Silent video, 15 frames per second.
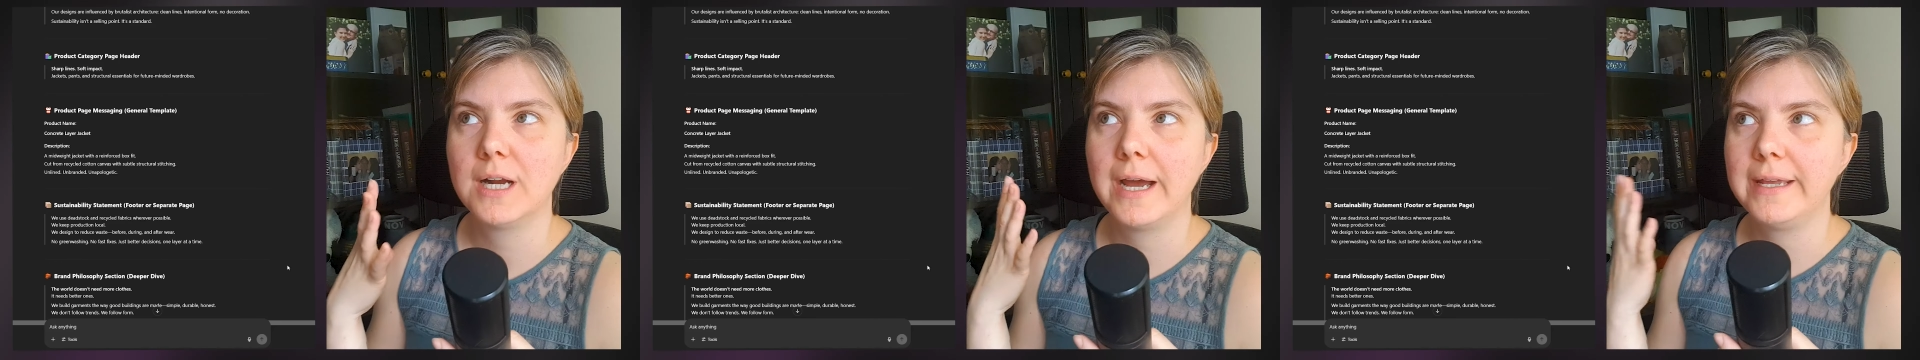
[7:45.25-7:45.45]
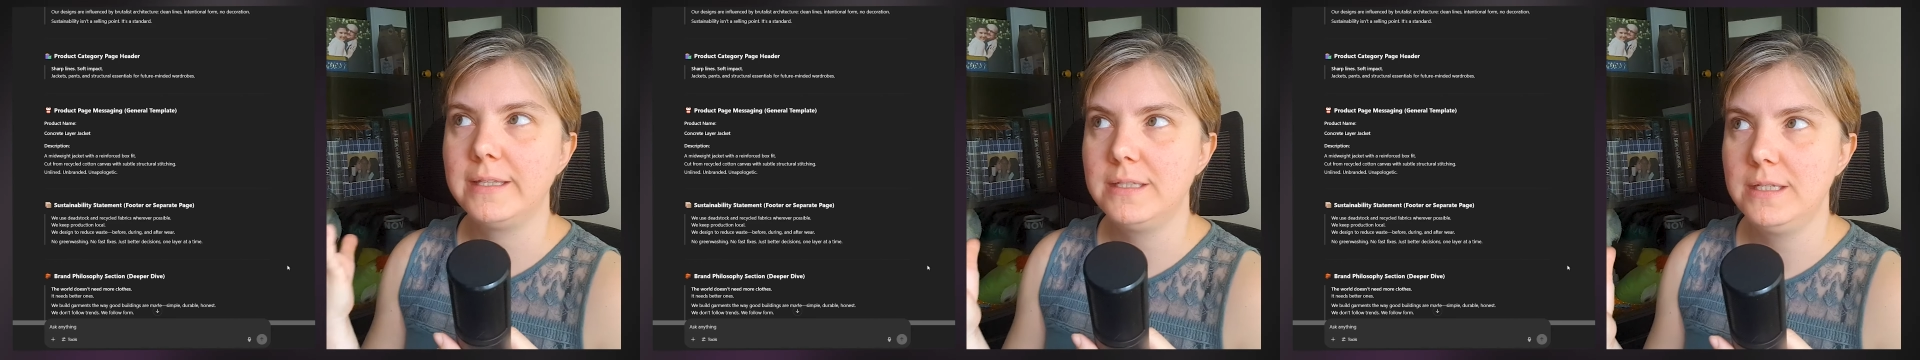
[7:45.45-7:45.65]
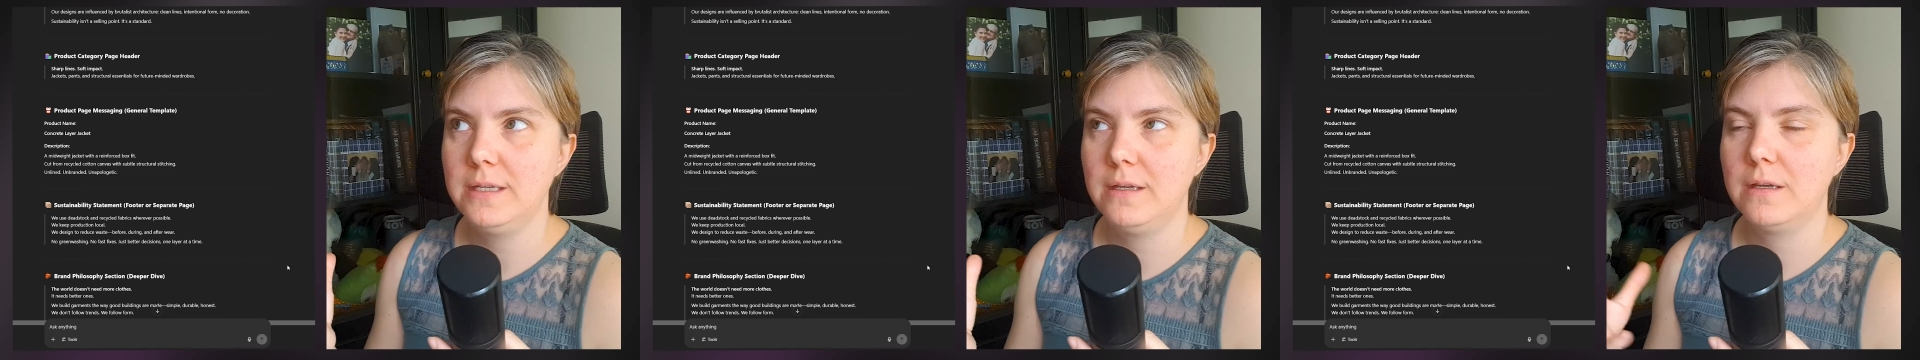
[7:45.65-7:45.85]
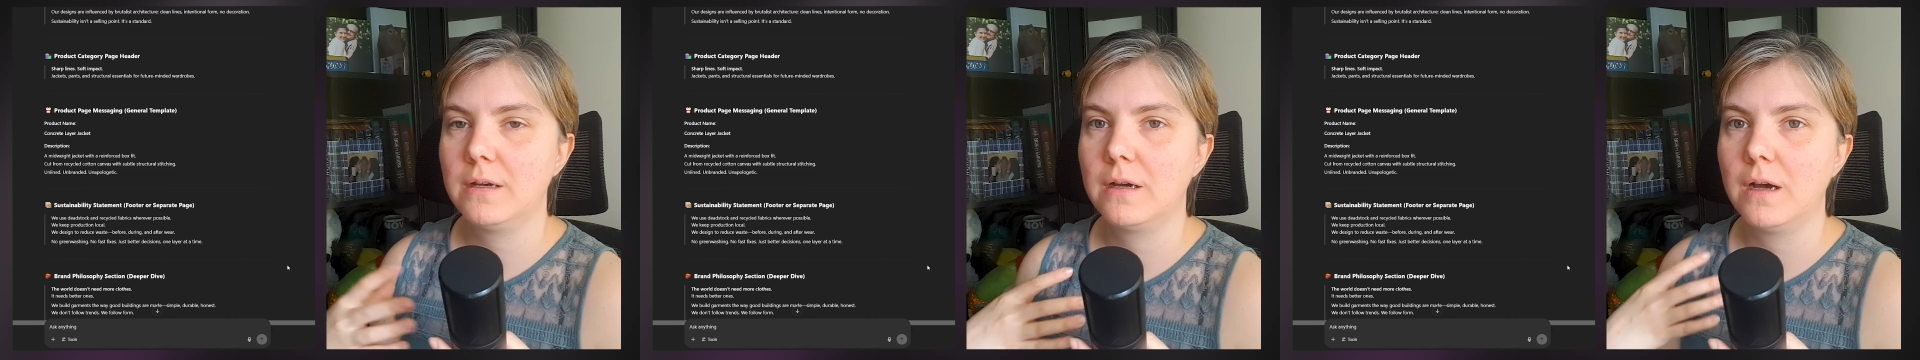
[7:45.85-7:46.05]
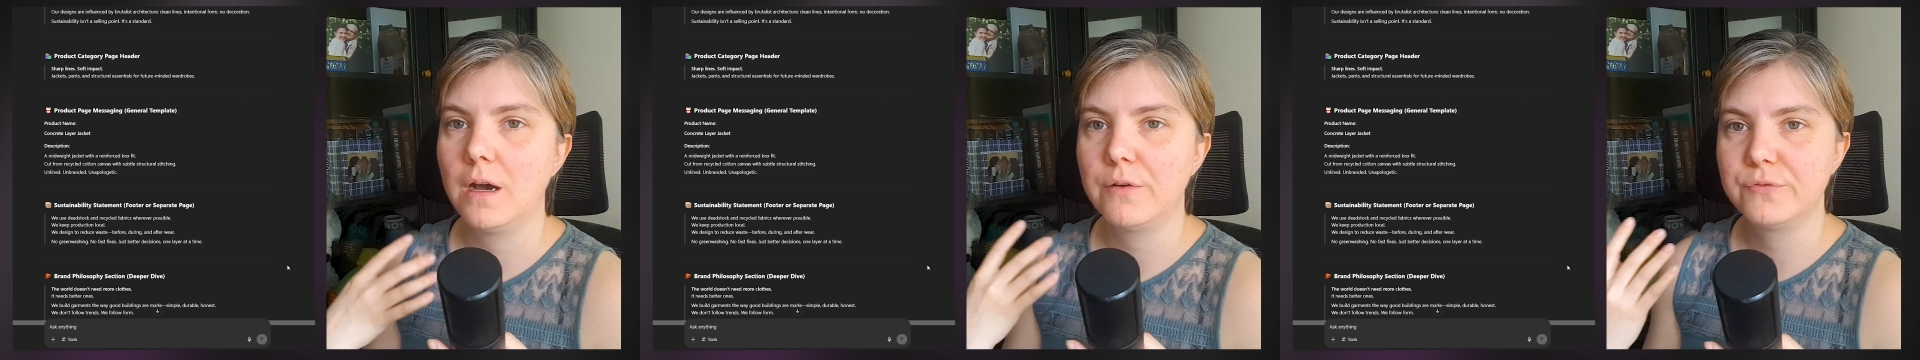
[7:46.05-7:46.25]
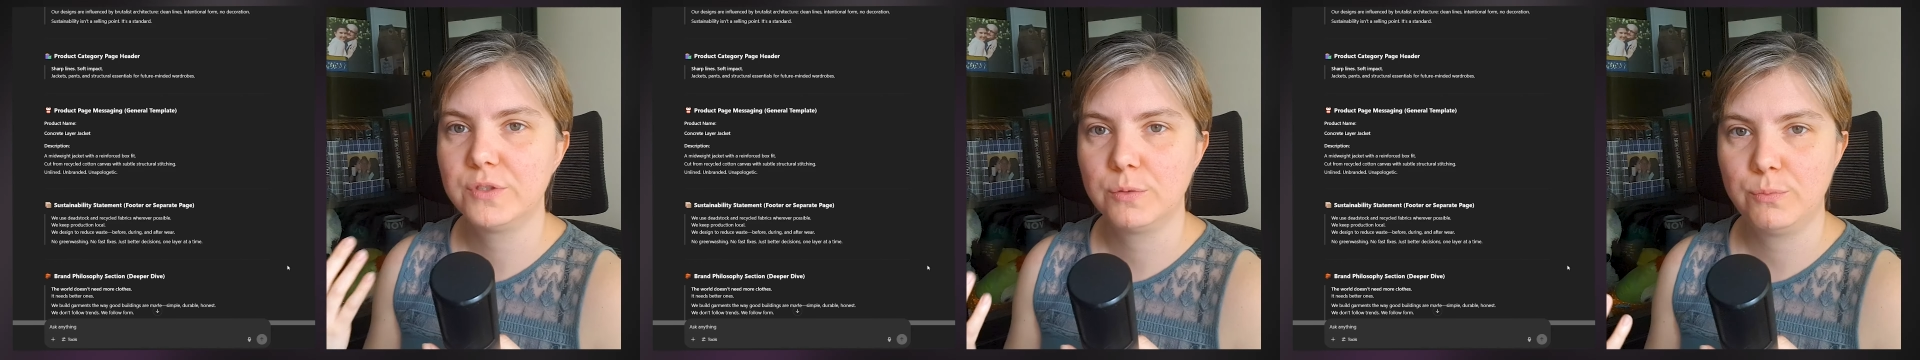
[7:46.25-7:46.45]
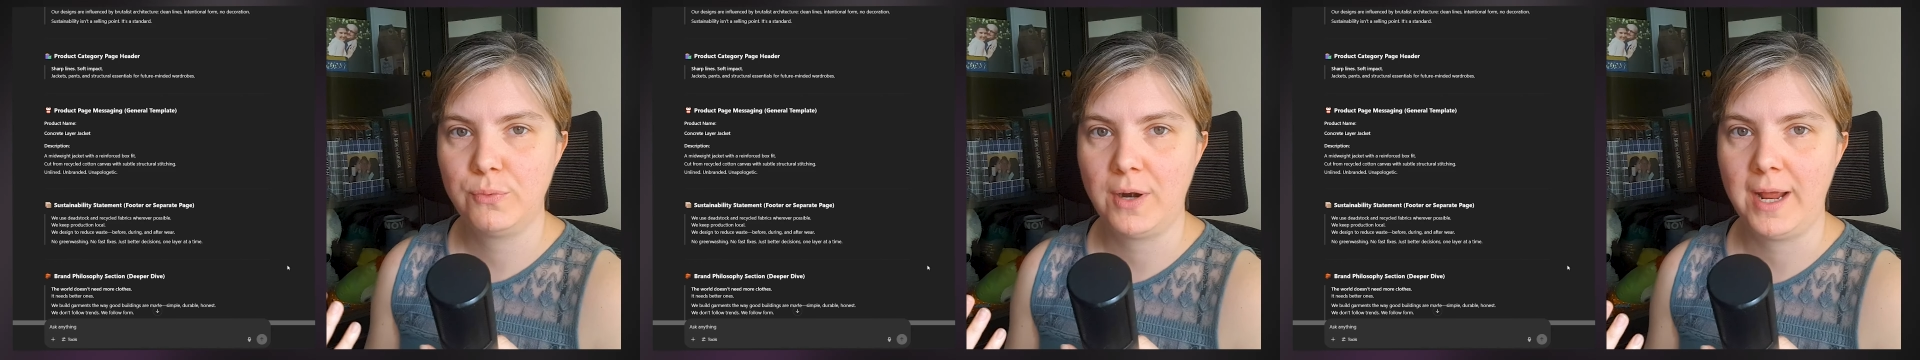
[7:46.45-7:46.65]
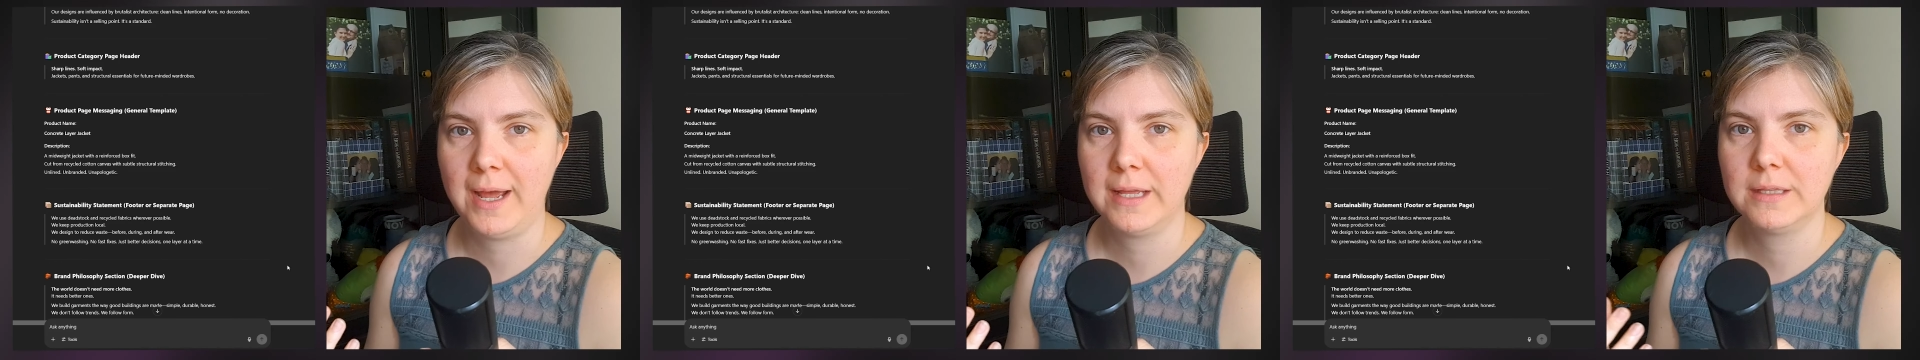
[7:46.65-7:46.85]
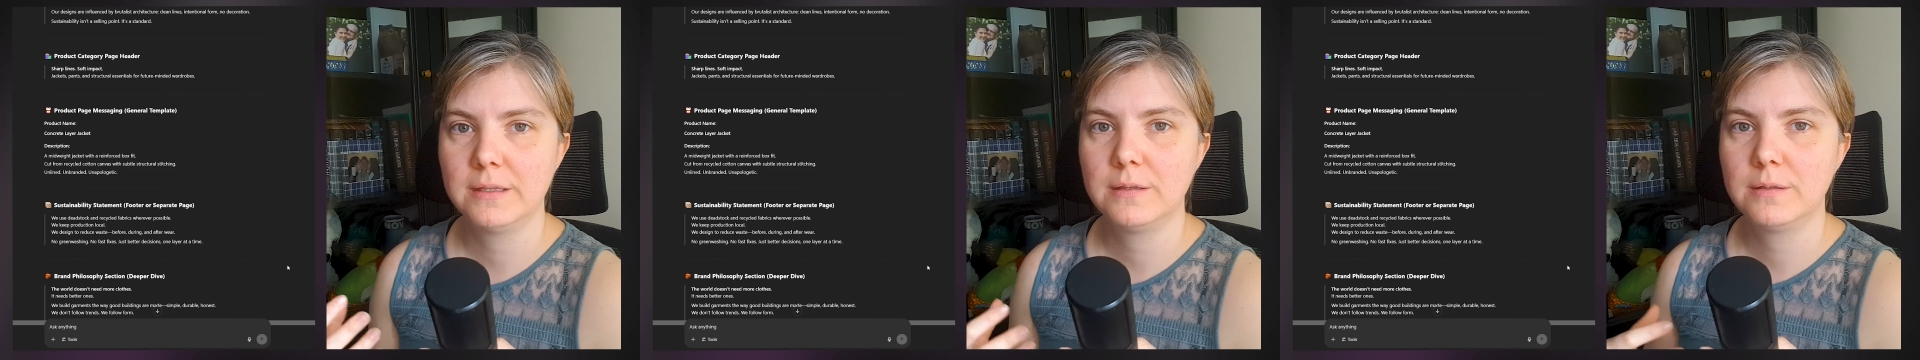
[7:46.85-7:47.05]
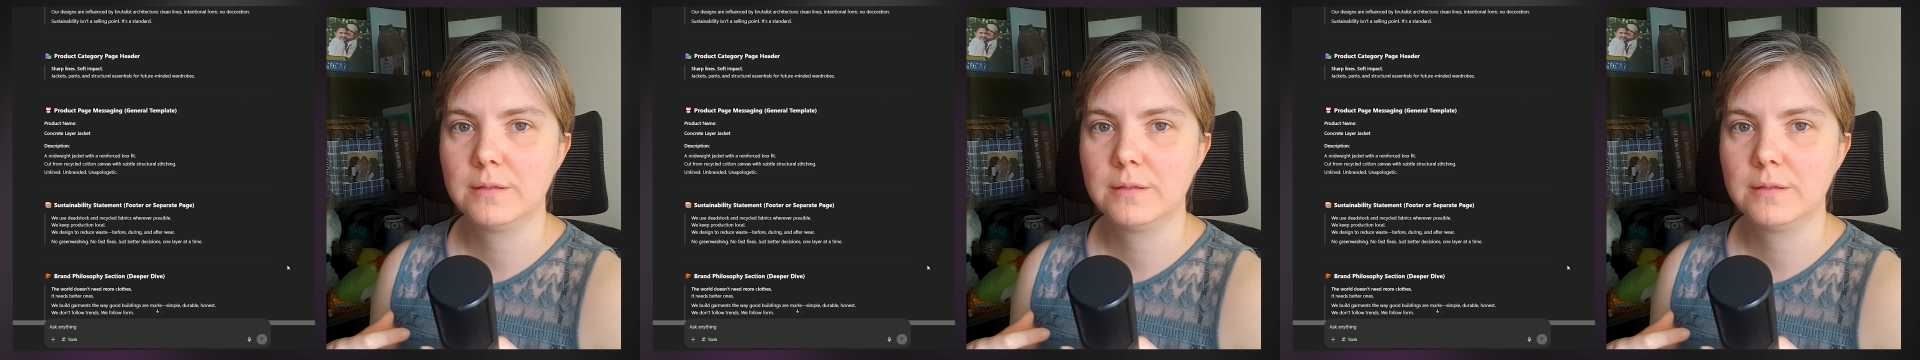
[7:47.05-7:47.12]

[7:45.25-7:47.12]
idea of the brand,